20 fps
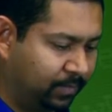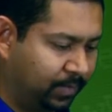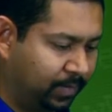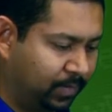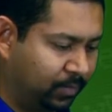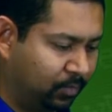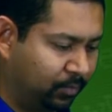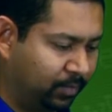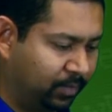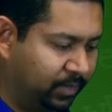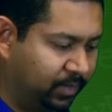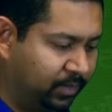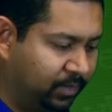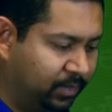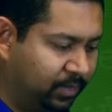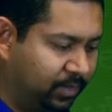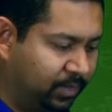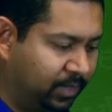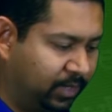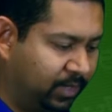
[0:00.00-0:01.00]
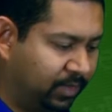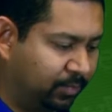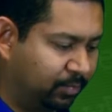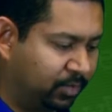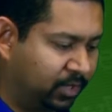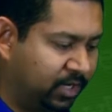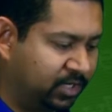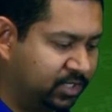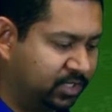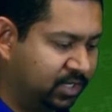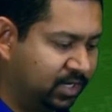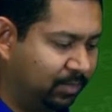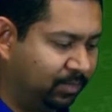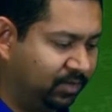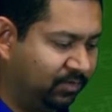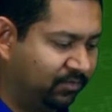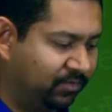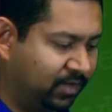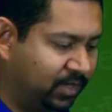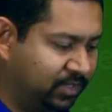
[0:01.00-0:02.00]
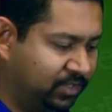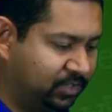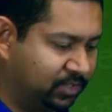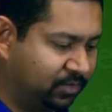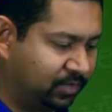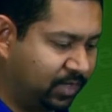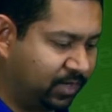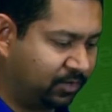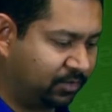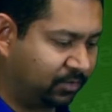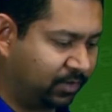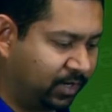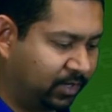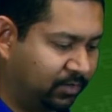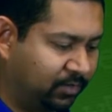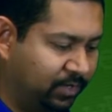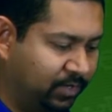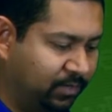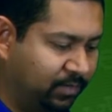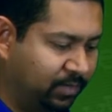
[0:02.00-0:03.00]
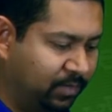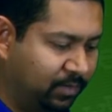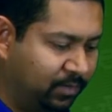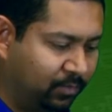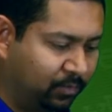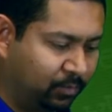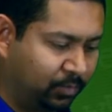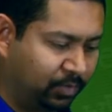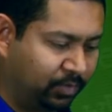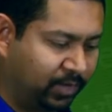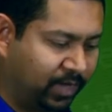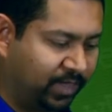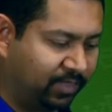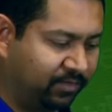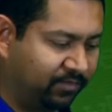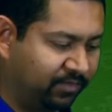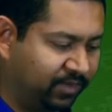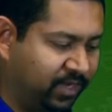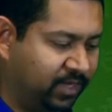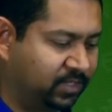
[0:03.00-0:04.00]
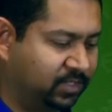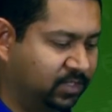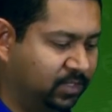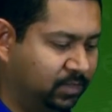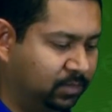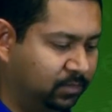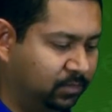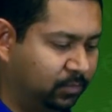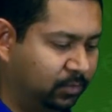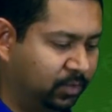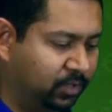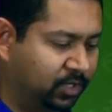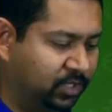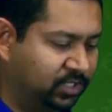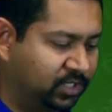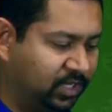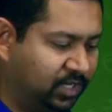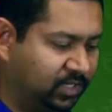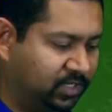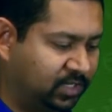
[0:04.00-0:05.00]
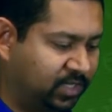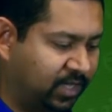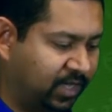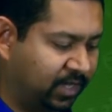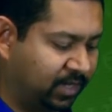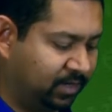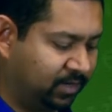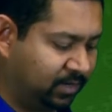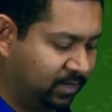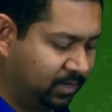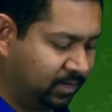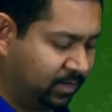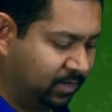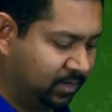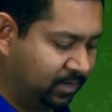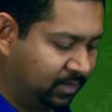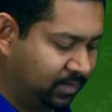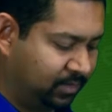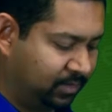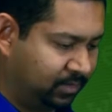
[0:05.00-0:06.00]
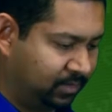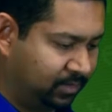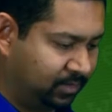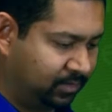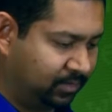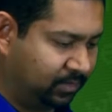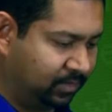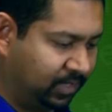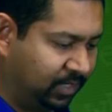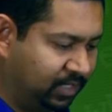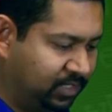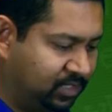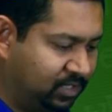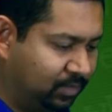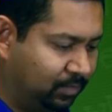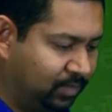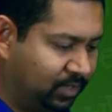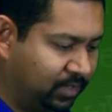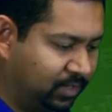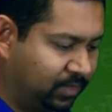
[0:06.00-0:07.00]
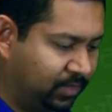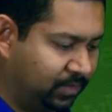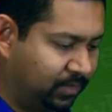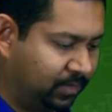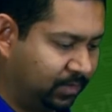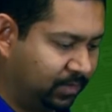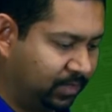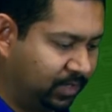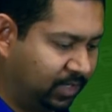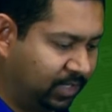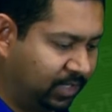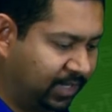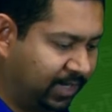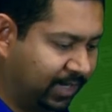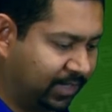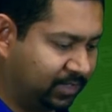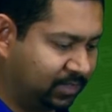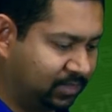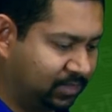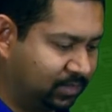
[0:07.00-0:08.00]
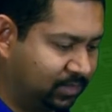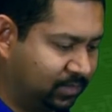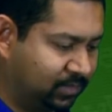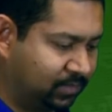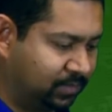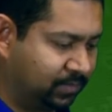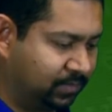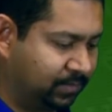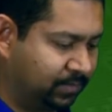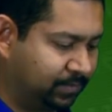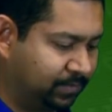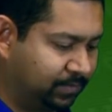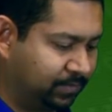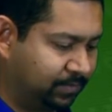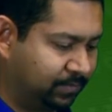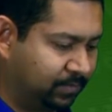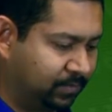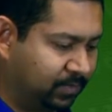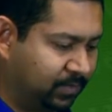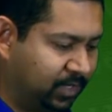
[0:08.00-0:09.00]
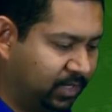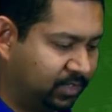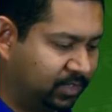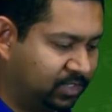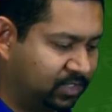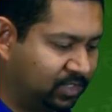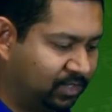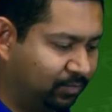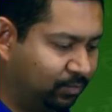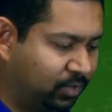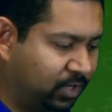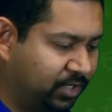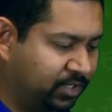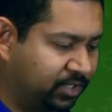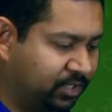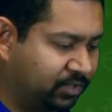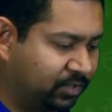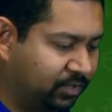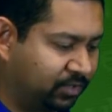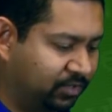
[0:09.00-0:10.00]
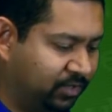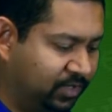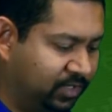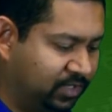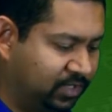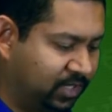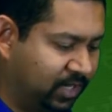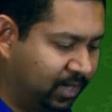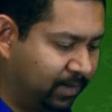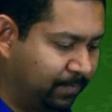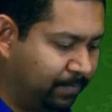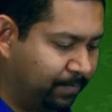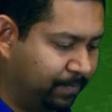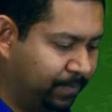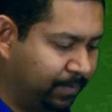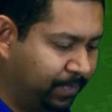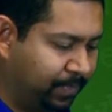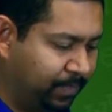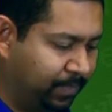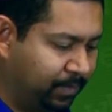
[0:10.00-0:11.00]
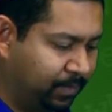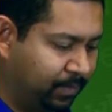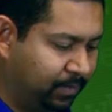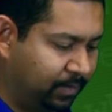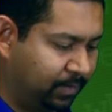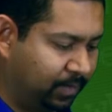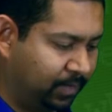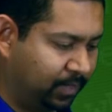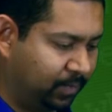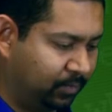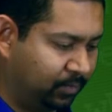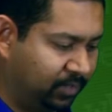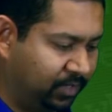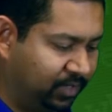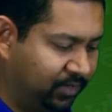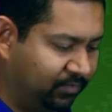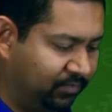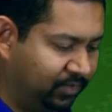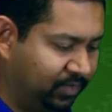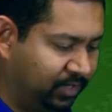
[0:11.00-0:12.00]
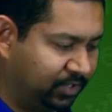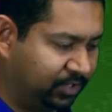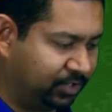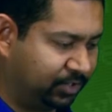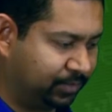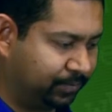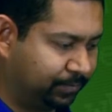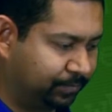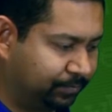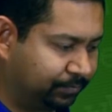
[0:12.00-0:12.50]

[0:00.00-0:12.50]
and open. And the project name defaults to the directory where you have the files in. We're going to change that to HTML class. And just leave project directory the same, and we'll hit finish.